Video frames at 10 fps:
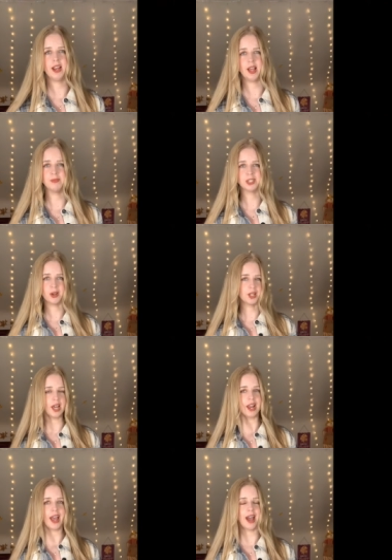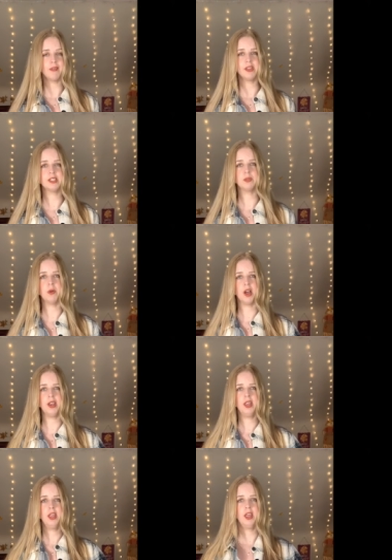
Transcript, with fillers: I'm so glad I have this one.